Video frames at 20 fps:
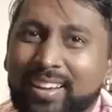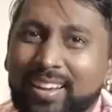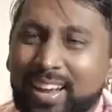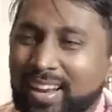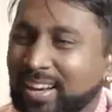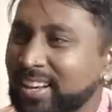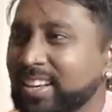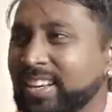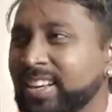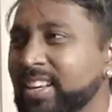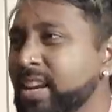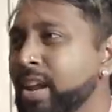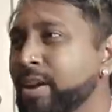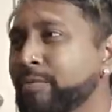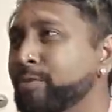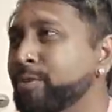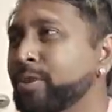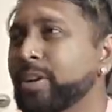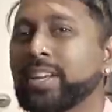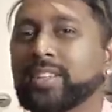And it
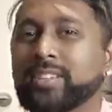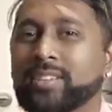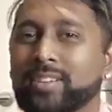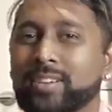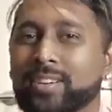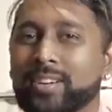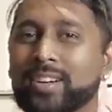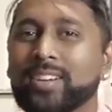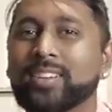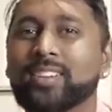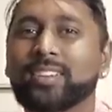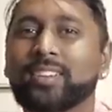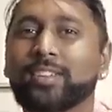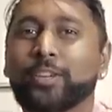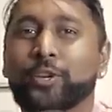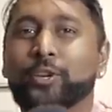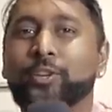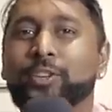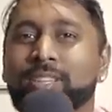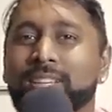never hits her until
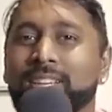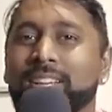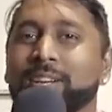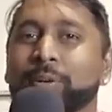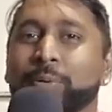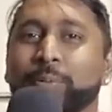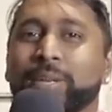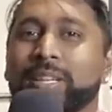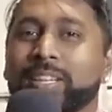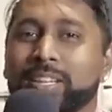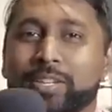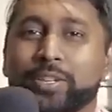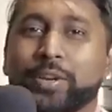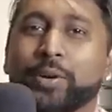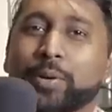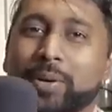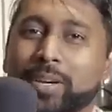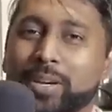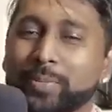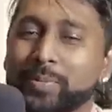years later when the
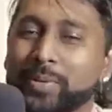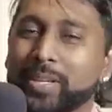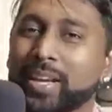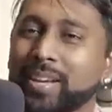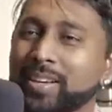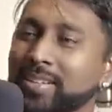show comes out,